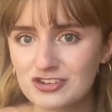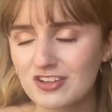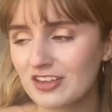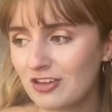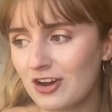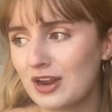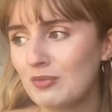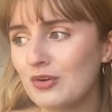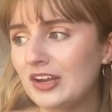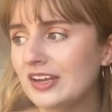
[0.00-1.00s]
as I thought I
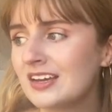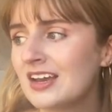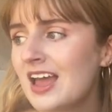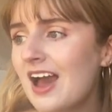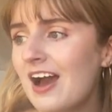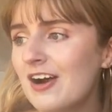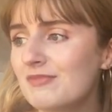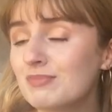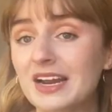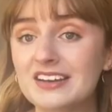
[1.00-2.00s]
would,
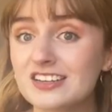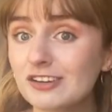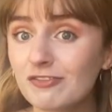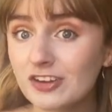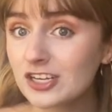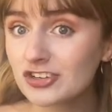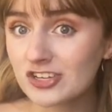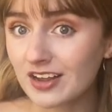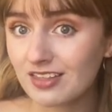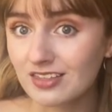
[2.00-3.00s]
but I did finish
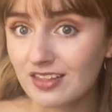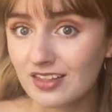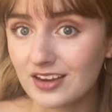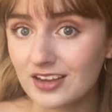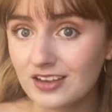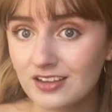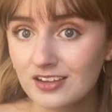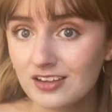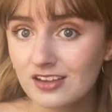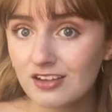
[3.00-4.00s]
Sex and the City,
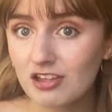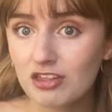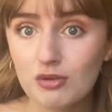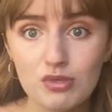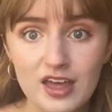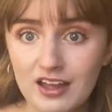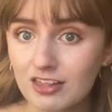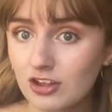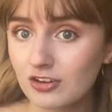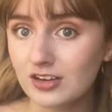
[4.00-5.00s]
so that's
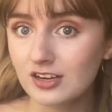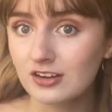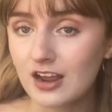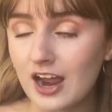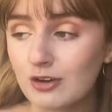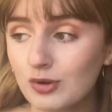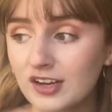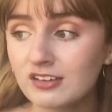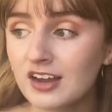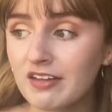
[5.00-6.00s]
good. I
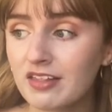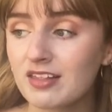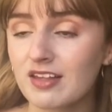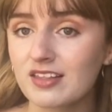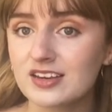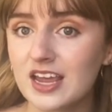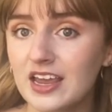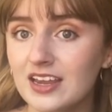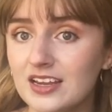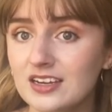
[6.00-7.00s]
recognize this isn't
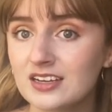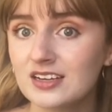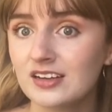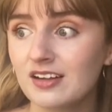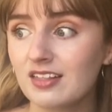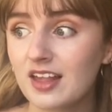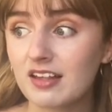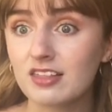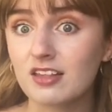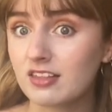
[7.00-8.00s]
a Sex
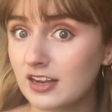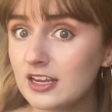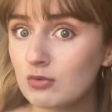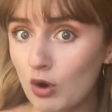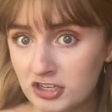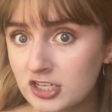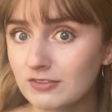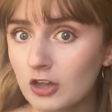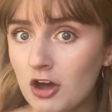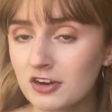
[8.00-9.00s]
and the City watching
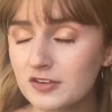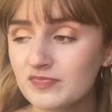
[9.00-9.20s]
vlog.